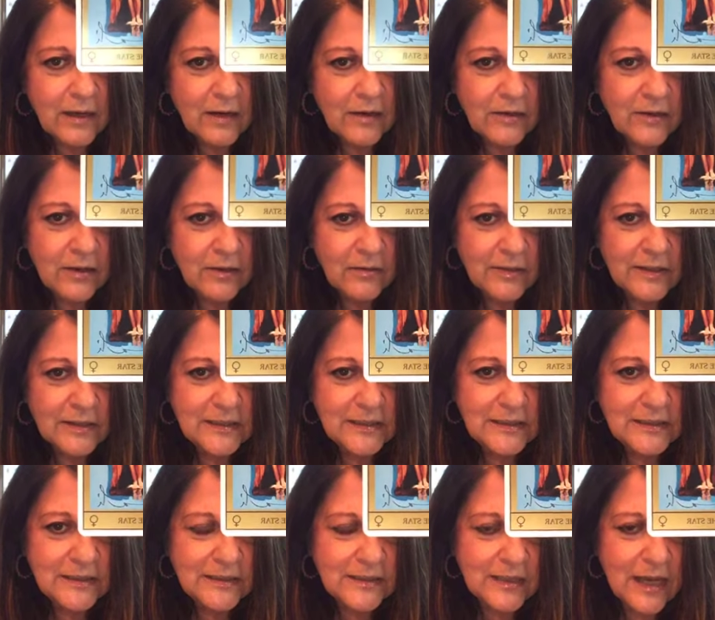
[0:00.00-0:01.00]
You know, this
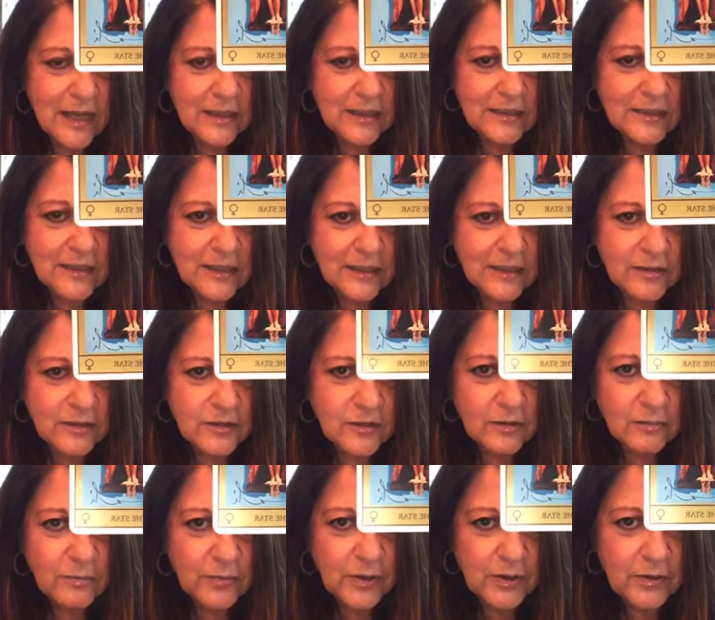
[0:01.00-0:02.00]
is a Dolly deck. It's so
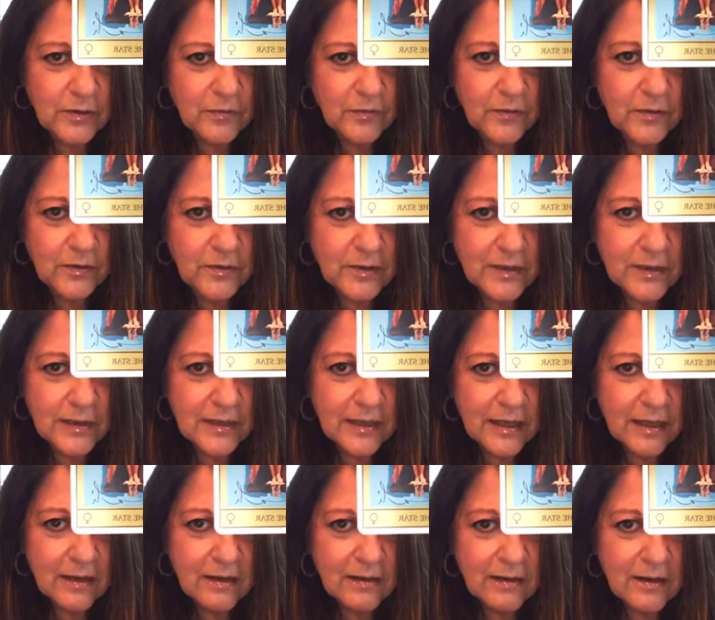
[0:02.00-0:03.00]
beautiful. Look at
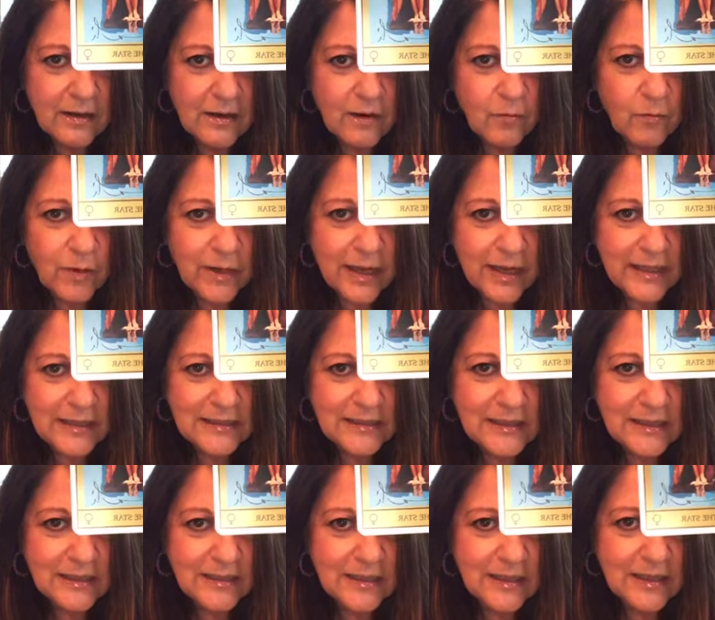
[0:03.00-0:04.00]
that. What I
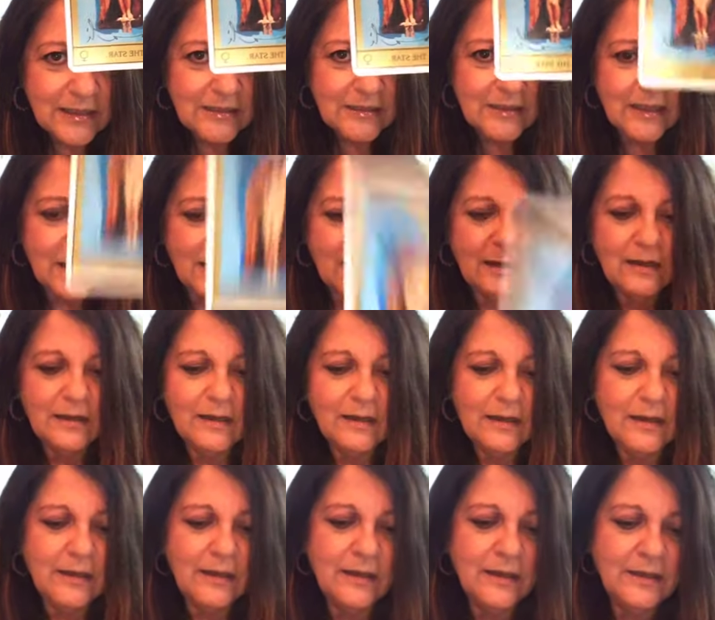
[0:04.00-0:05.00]
see in that deck
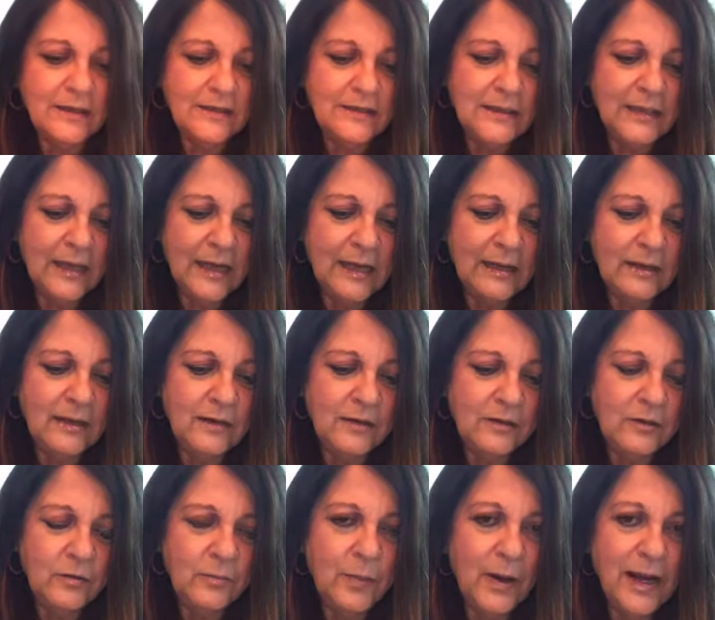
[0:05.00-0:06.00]
is that
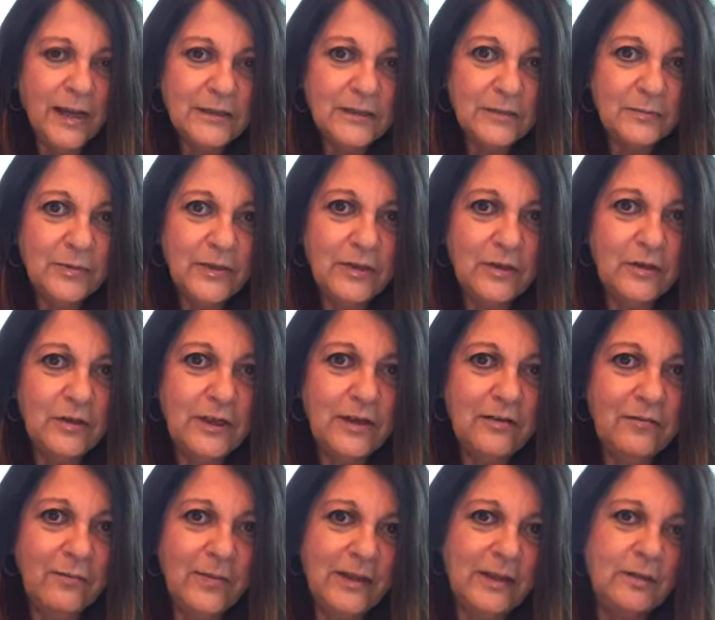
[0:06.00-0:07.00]
you possibly could
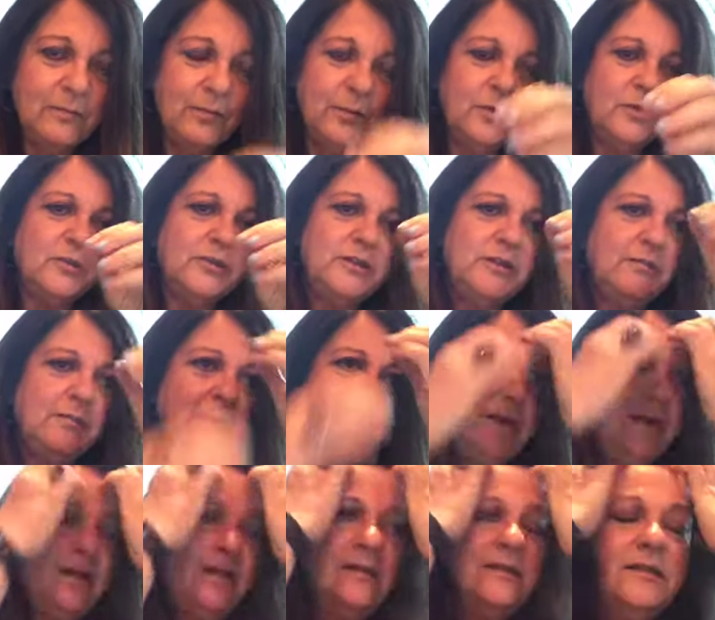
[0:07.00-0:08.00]
have met the person
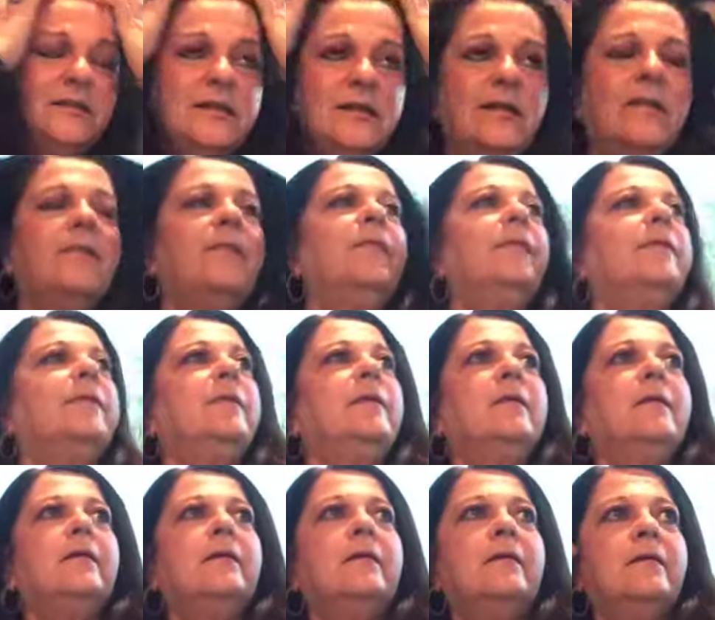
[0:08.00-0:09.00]
because
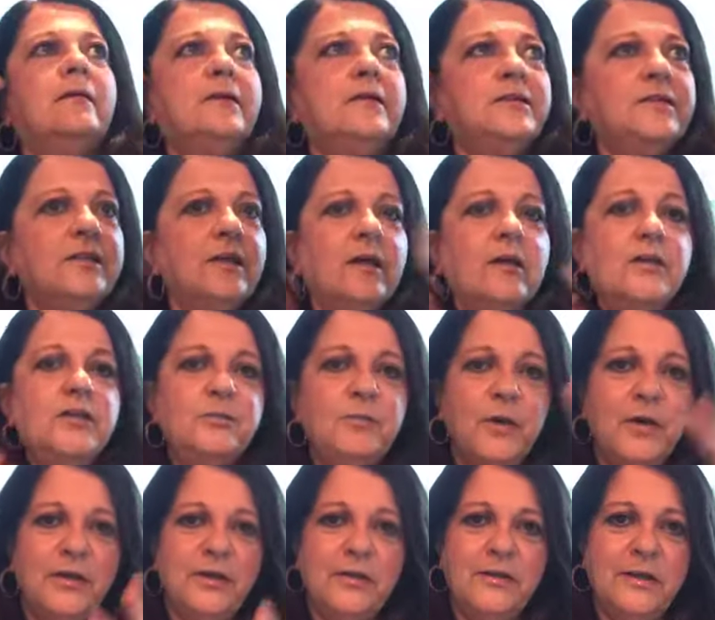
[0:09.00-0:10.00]
the stars
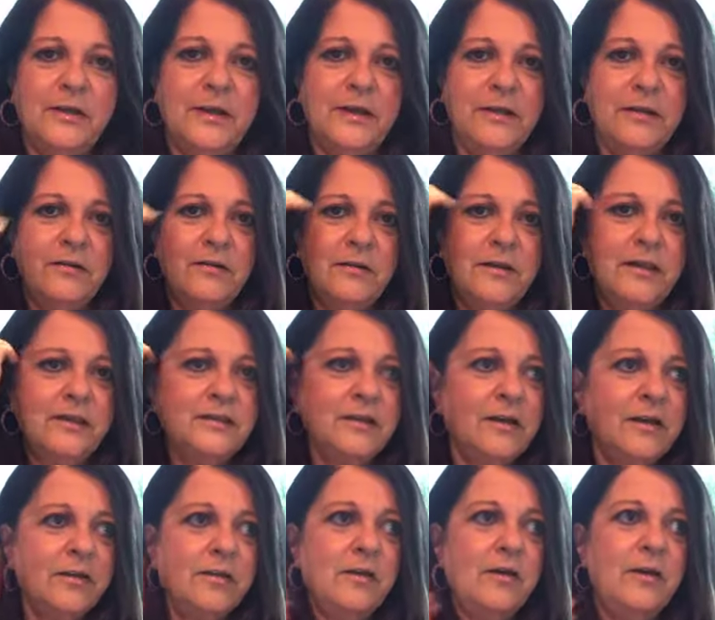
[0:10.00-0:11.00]
brought you together. That's how
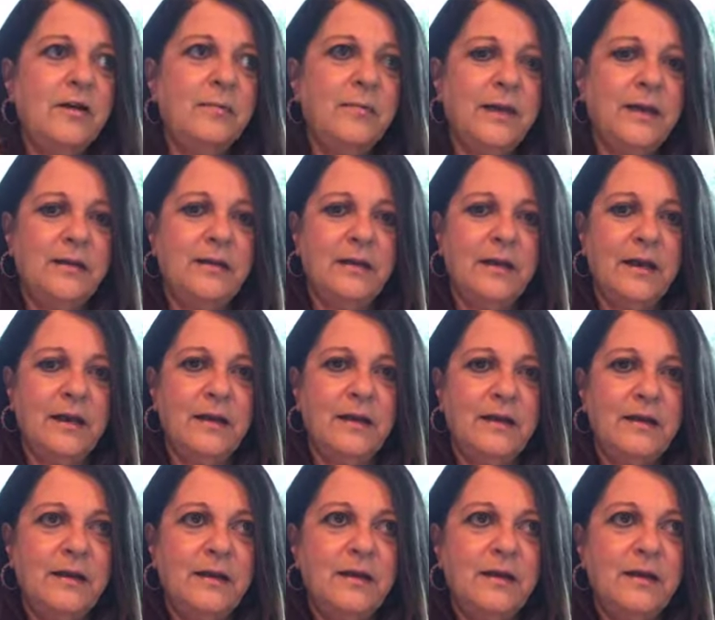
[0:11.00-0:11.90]
I thought about that.